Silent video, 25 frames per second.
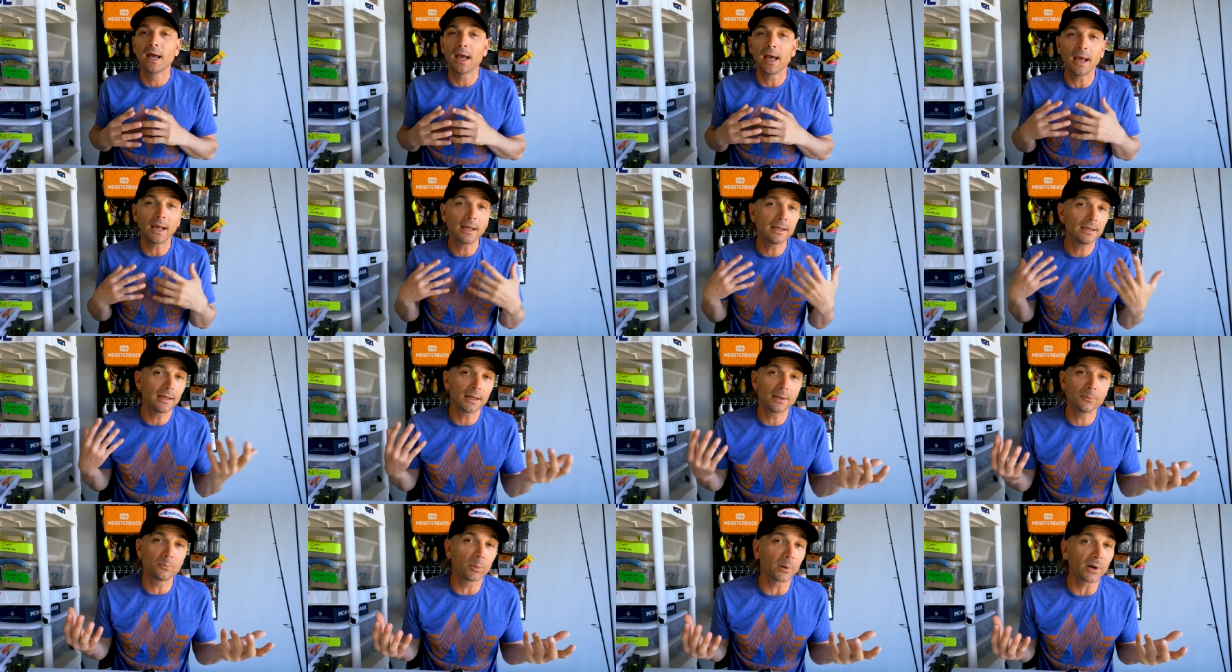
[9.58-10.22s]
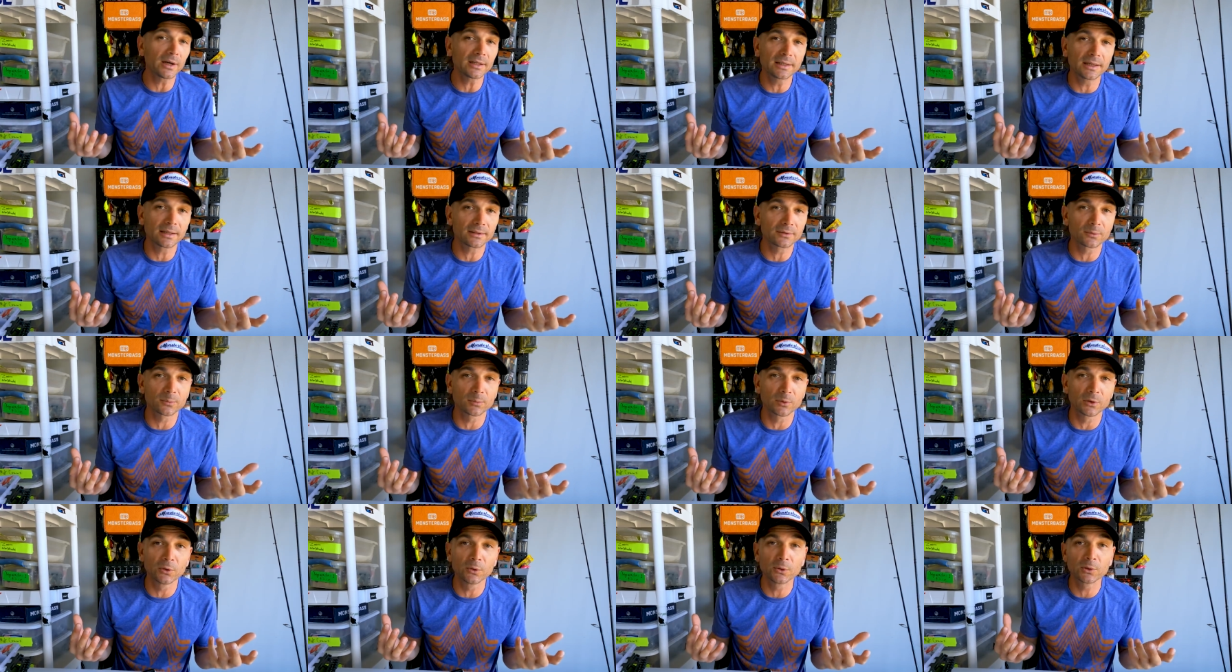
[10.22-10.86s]
and, and break down
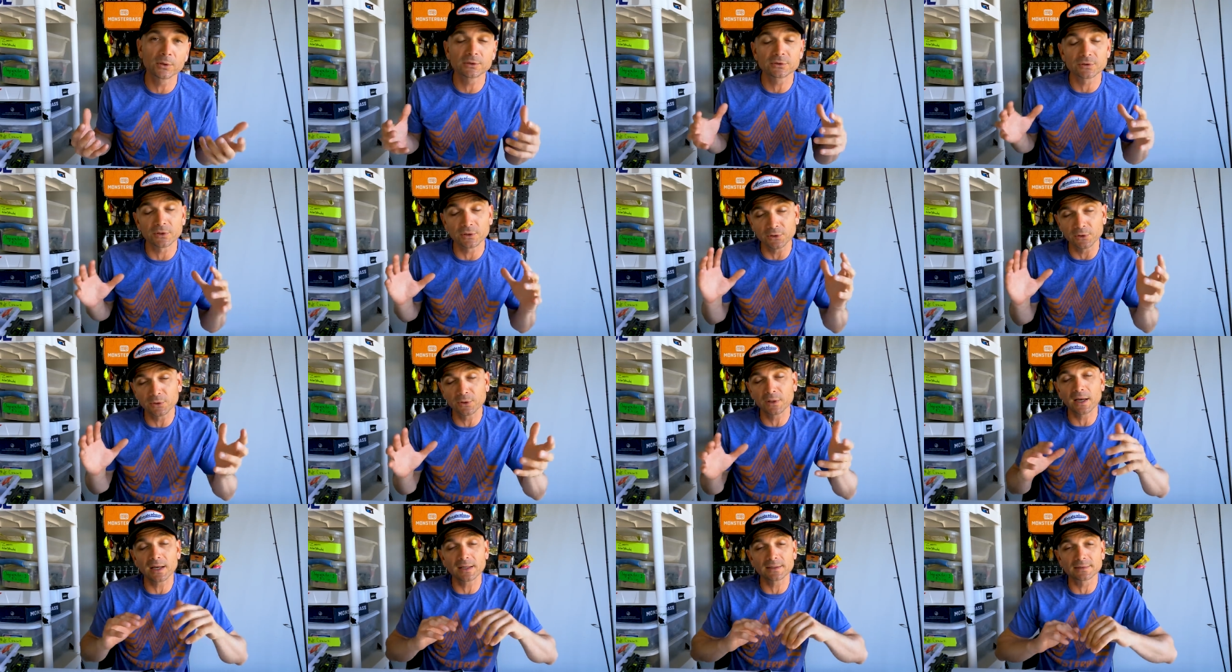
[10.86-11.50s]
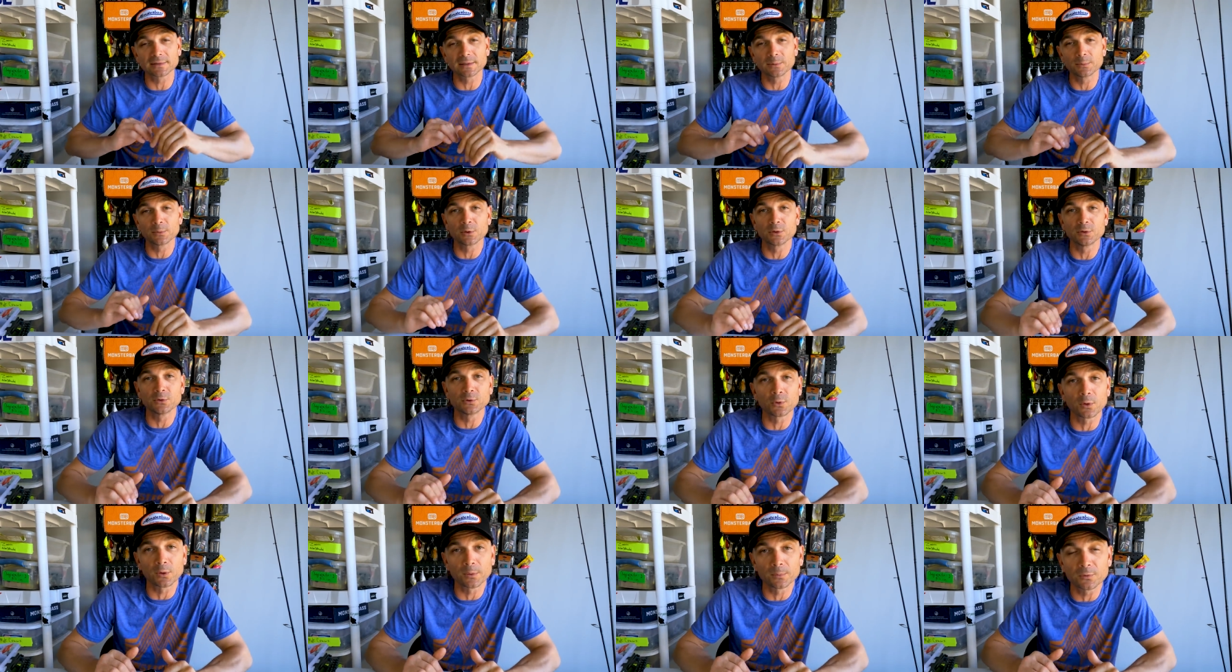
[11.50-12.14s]
some lures. You guys seem to
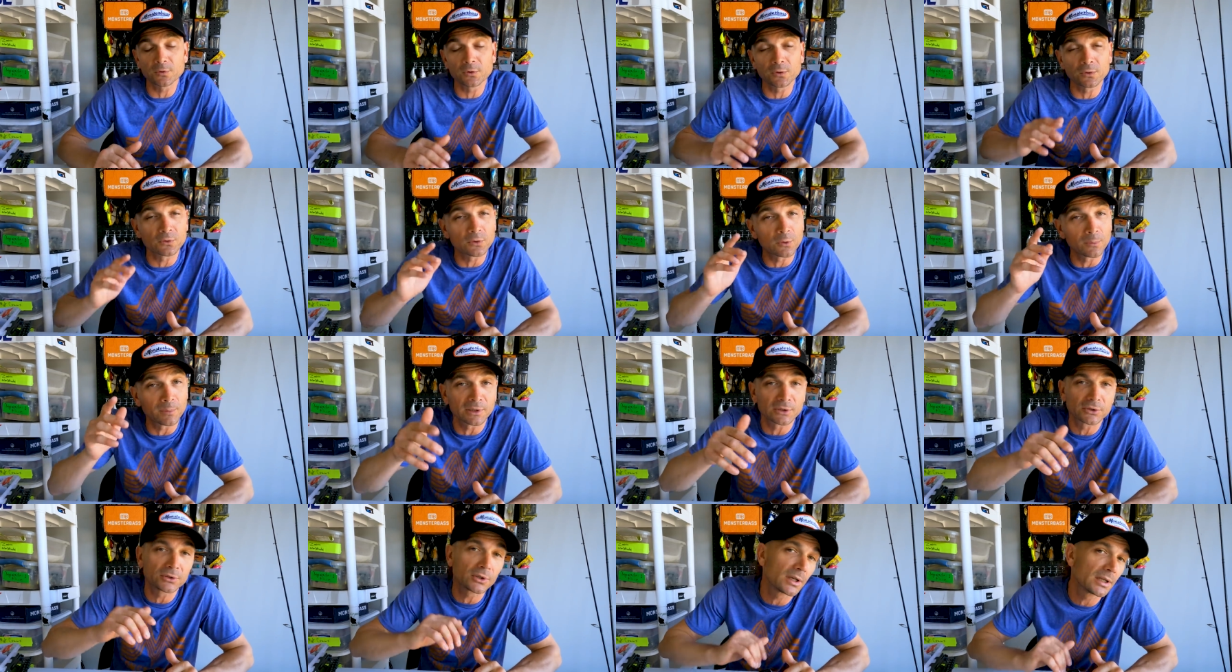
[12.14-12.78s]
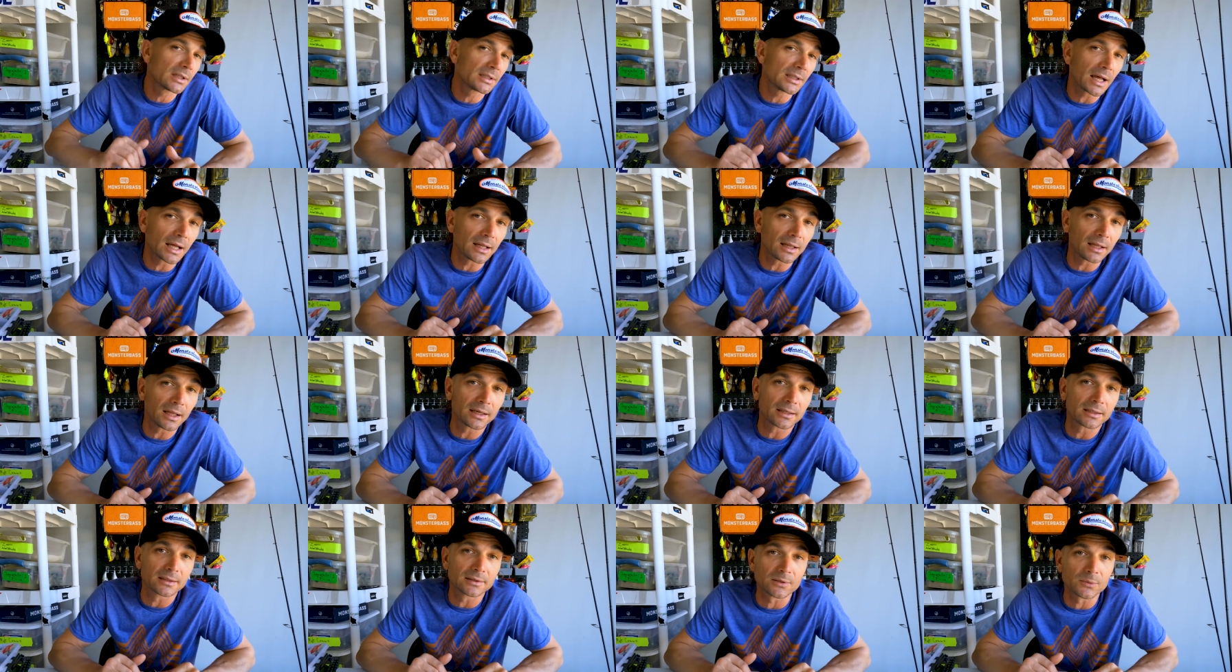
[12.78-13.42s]
enjoy them too, so make sure to hit that
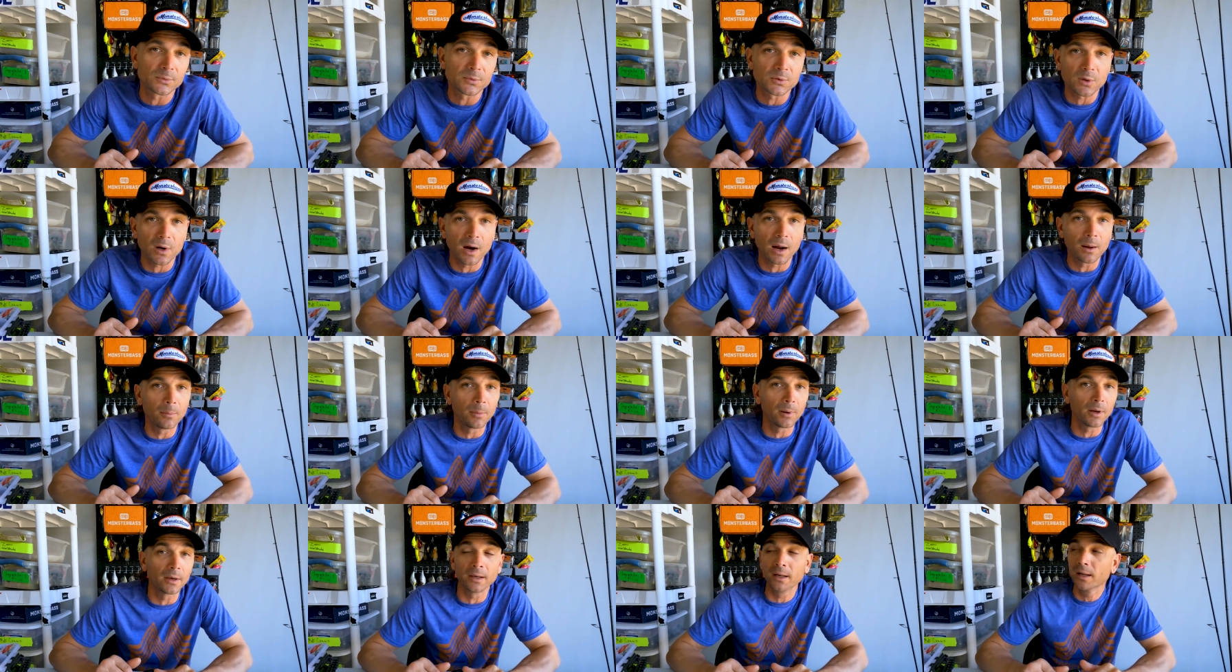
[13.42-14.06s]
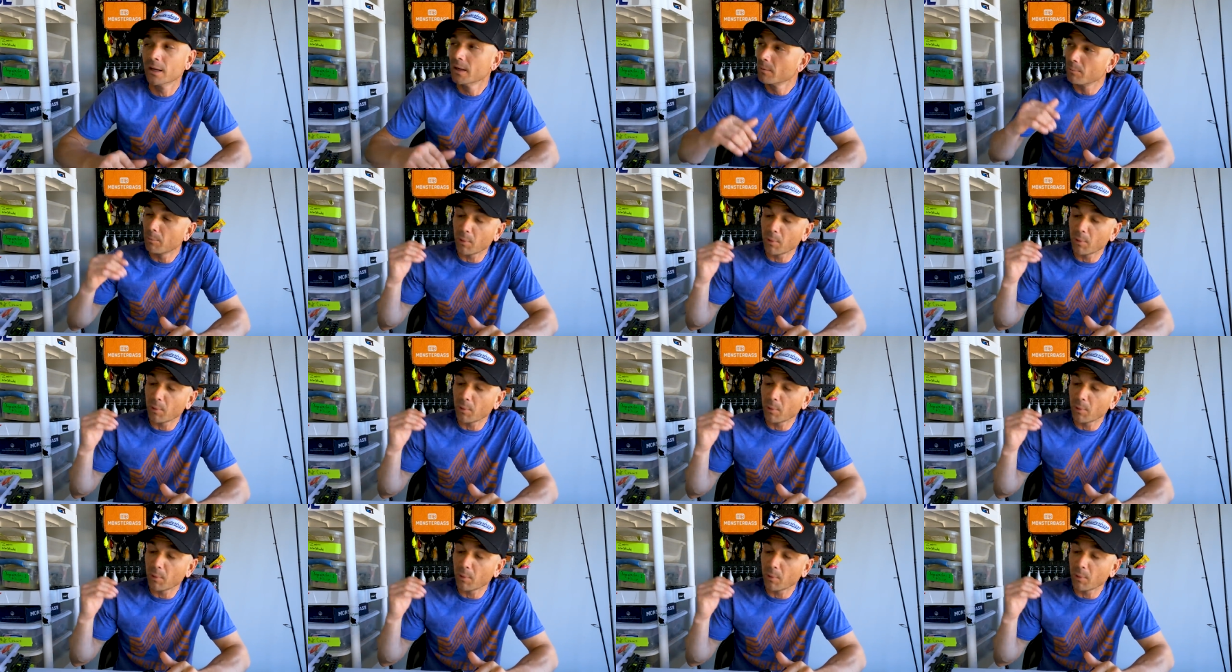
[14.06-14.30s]
like and subscribe button.